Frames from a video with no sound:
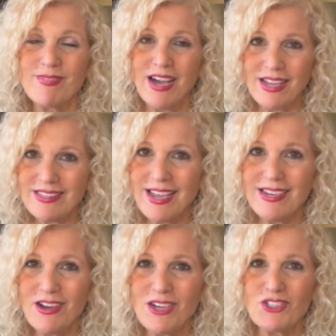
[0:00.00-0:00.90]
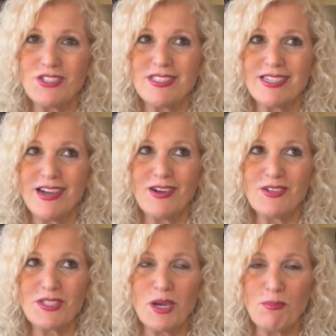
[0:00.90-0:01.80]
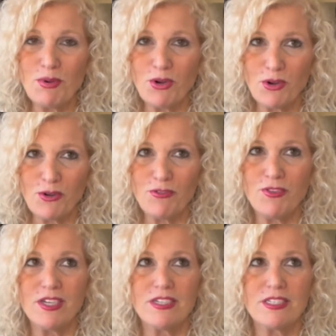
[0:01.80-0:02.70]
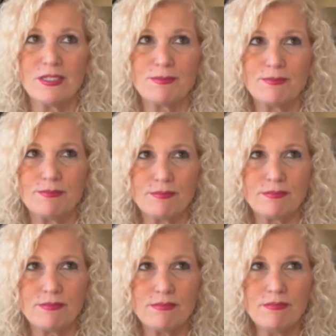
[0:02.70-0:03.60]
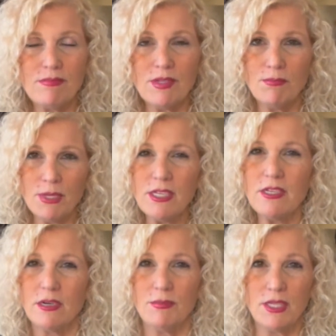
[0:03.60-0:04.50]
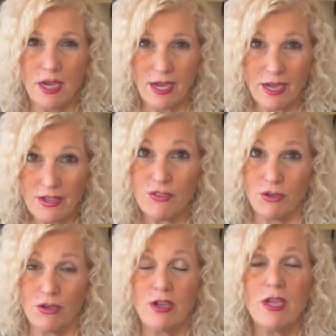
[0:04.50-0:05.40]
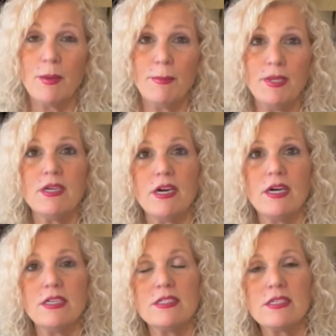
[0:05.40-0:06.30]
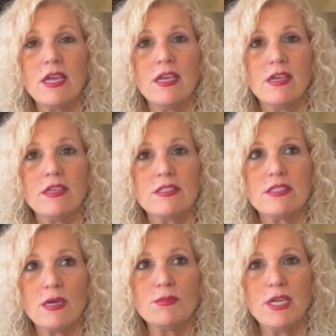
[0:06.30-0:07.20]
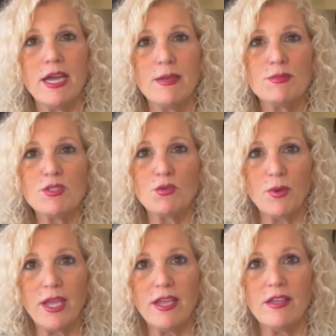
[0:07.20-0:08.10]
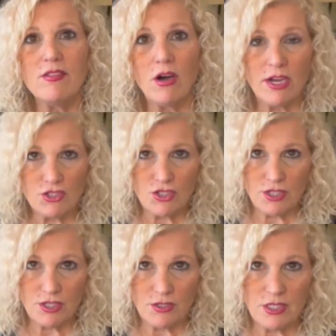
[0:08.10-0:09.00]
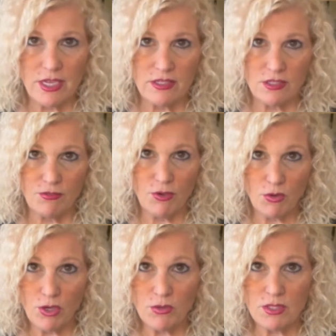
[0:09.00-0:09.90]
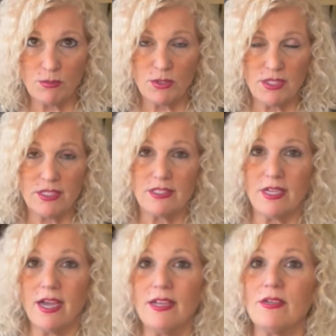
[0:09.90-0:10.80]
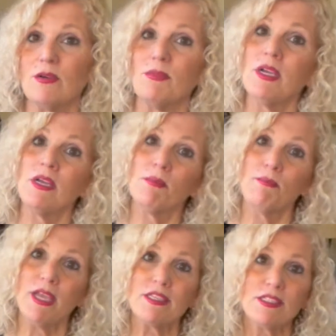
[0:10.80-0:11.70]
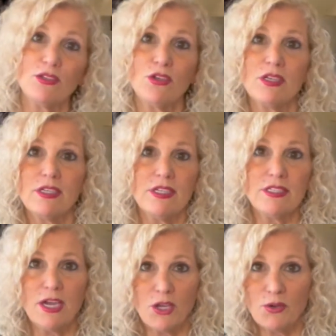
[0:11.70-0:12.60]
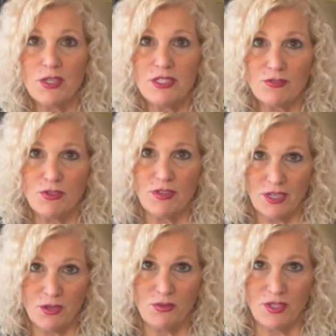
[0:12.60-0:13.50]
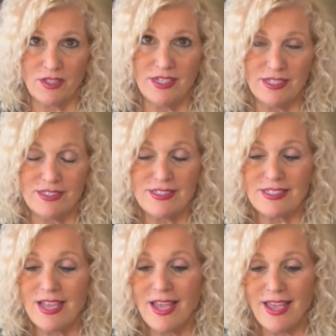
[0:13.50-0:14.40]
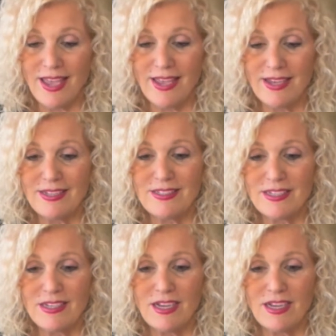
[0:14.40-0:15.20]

online auctions aren't a perfect medium either because sometimes the way the auctioneer takes the photos and presents the item makes it look entirely different than it really is. And